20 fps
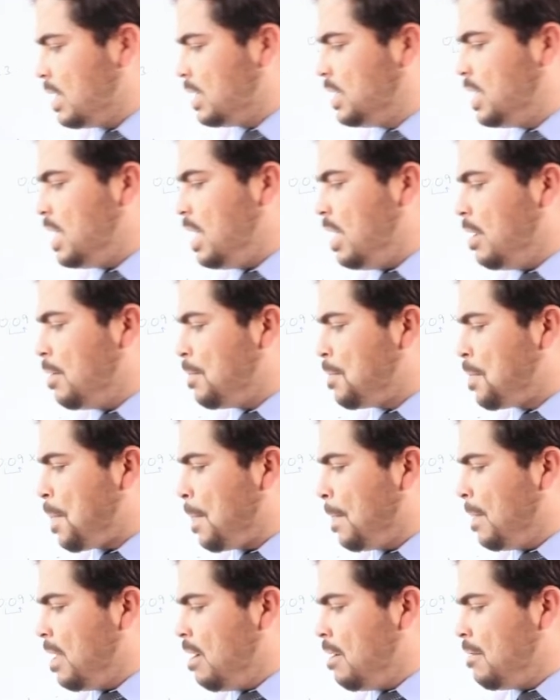D,
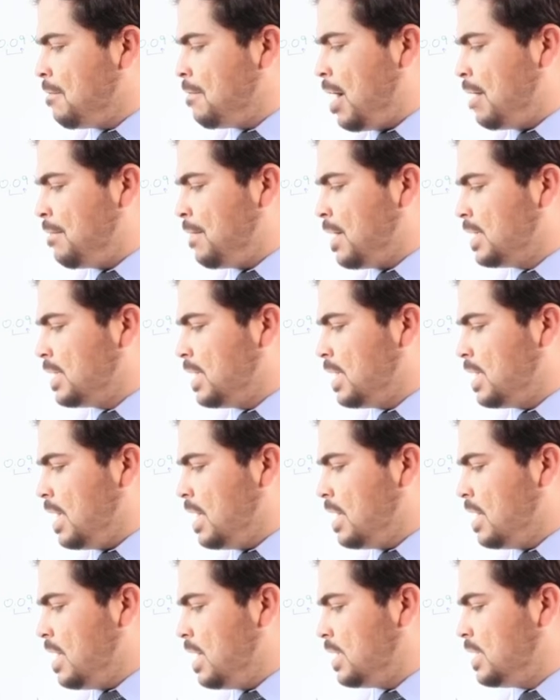
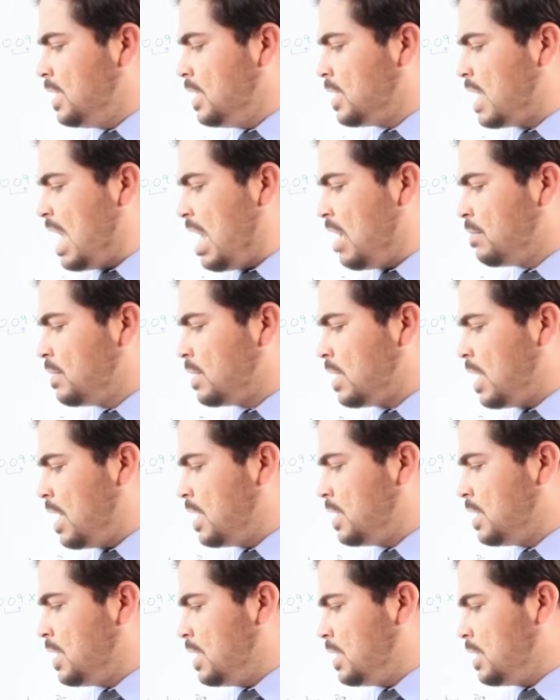580 times
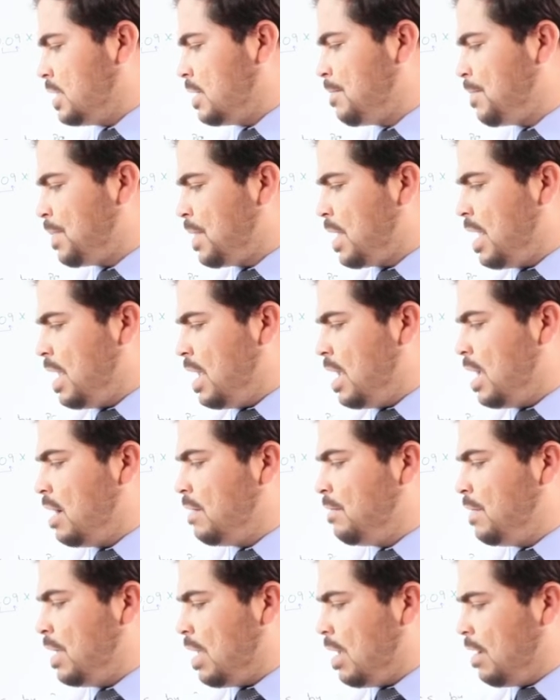100.
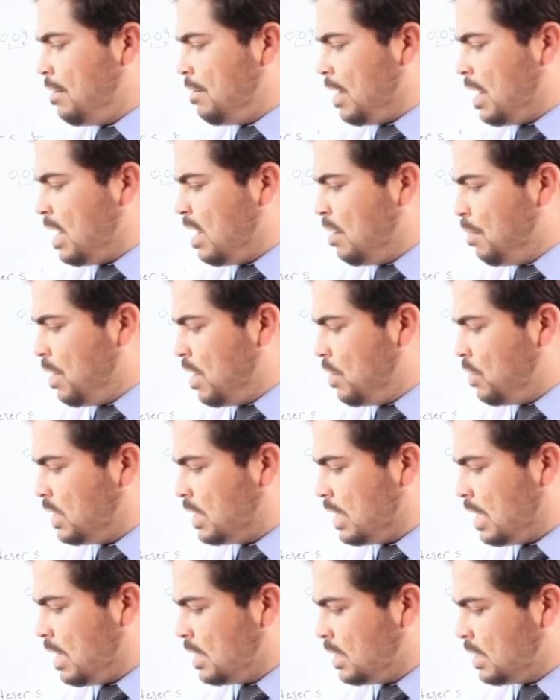Here we have a number
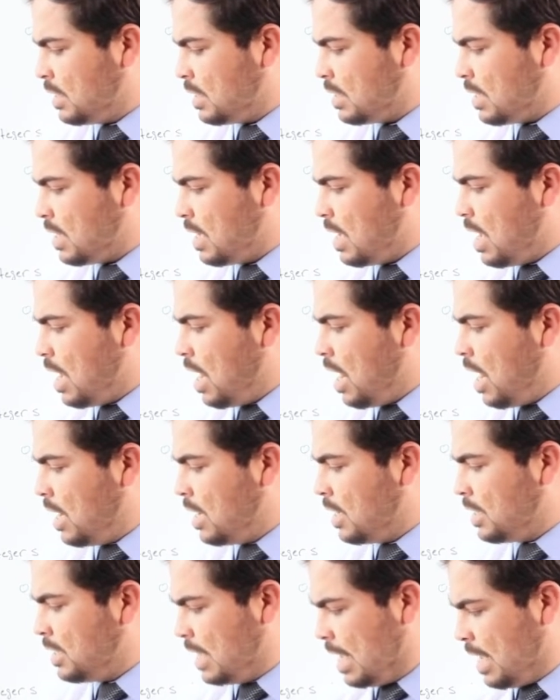which
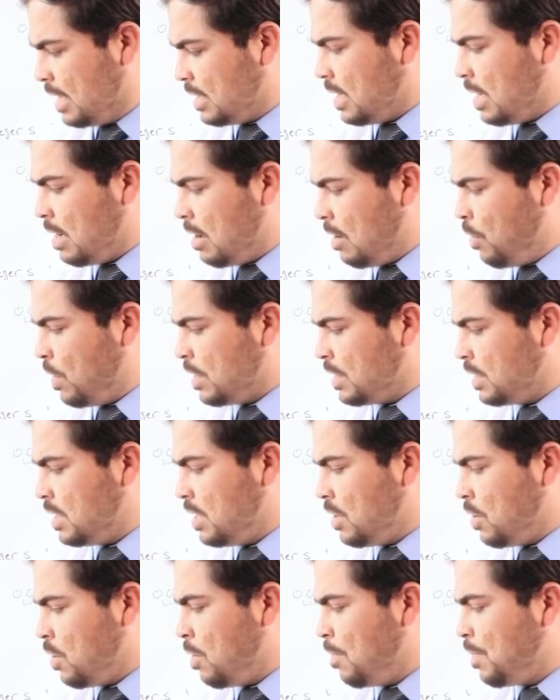already has a 1
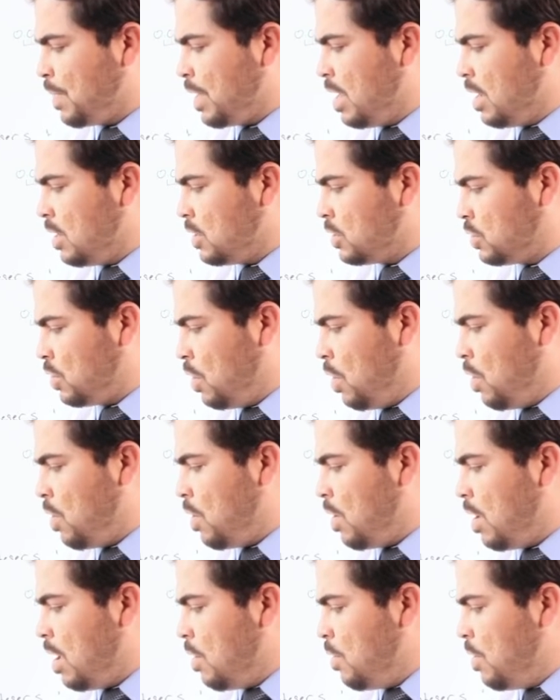0.
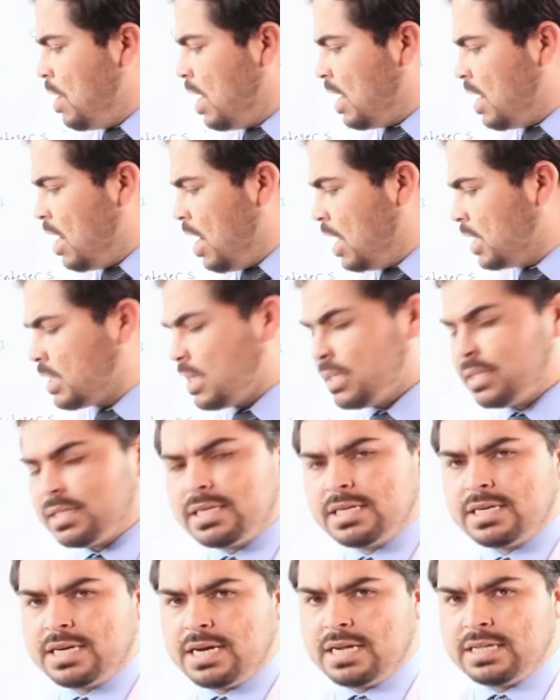So we are not
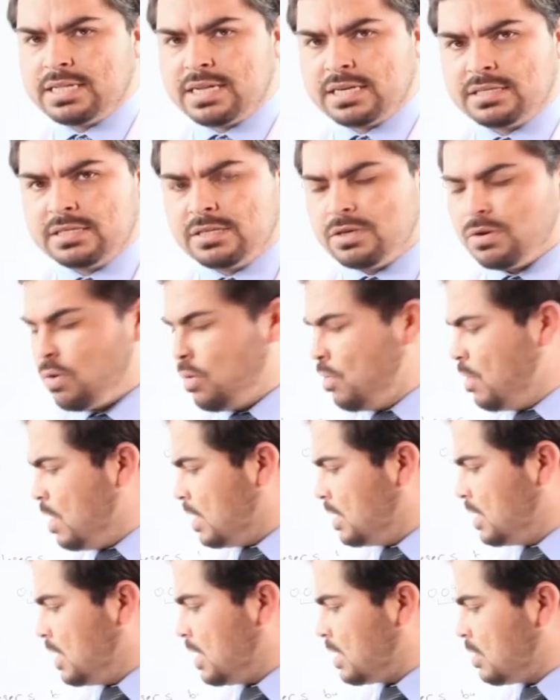considering that 0. We
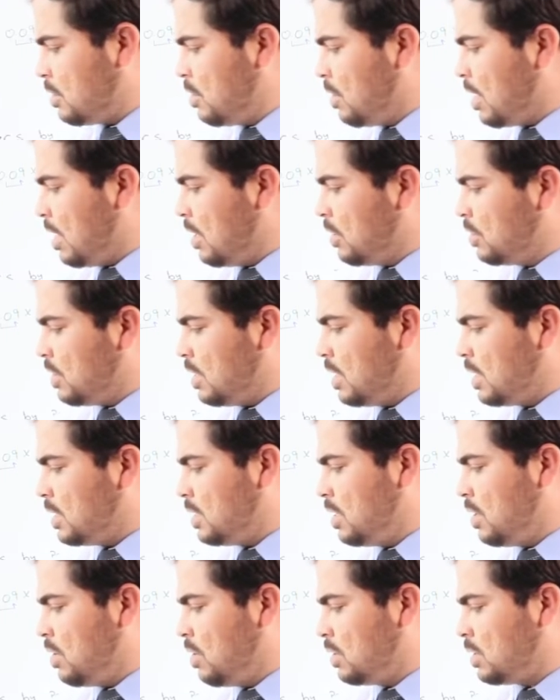are just looking to the
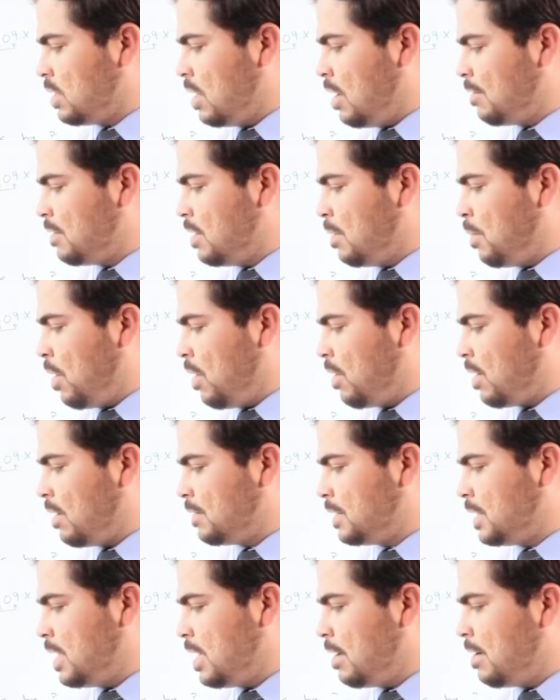zeros of the power
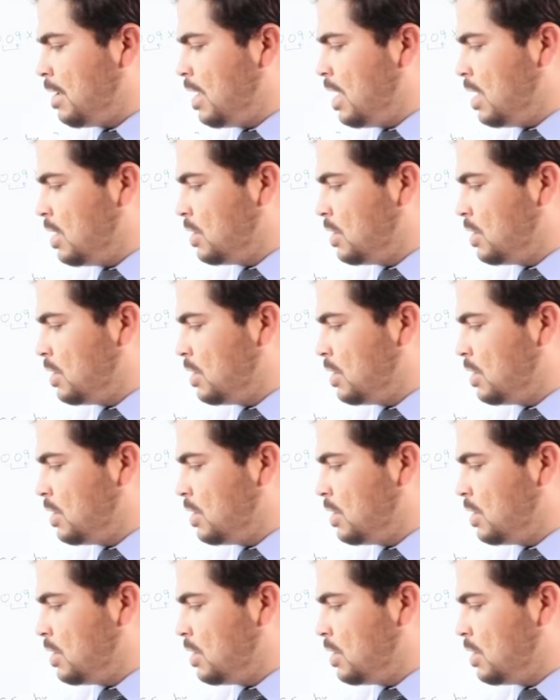of 10.